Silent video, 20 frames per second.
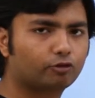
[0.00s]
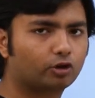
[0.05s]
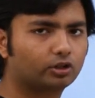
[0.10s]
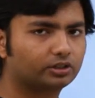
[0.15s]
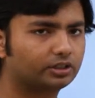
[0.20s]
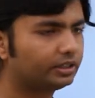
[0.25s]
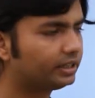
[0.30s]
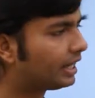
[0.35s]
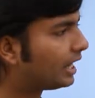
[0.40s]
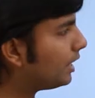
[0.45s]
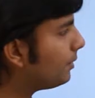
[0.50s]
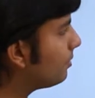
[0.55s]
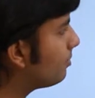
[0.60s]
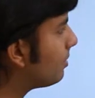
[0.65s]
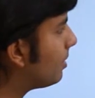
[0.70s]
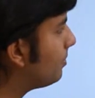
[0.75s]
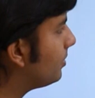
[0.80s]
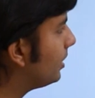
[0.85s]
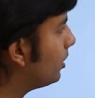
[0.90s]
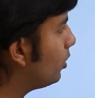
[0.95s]
for the dynamic
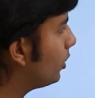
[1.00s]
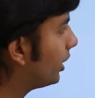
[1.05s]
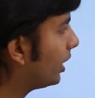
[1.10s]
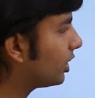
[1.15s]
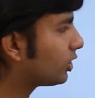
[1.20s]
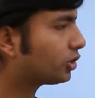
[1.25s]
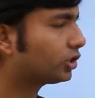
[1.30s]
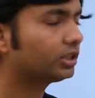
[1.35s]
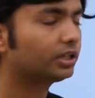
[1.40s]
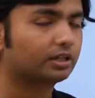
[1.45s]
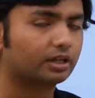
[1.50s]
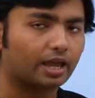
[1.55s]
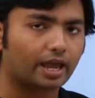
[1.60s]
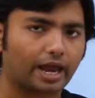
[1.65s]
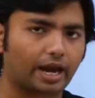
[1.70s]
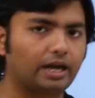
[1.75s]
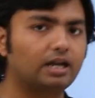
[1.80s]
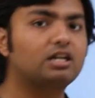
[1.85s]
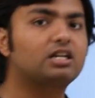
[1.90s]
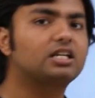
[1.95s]
memory allocation
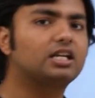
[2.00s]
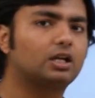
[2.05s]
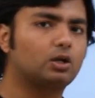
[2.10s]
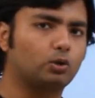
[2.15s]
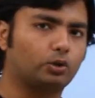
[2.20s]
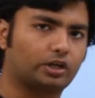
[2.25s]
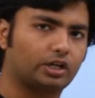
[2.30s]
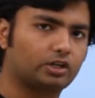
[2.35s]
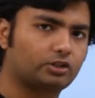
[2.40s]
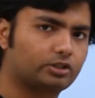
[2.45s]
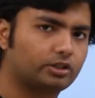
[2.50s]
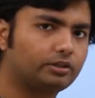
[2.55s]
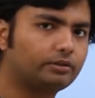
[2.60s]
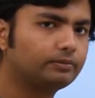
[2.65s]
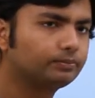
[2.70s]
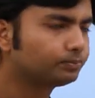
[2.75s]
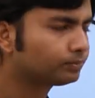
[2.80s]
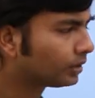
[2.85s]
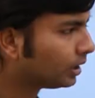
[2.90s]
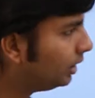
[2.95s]
and
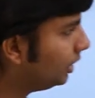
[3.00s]
deallocation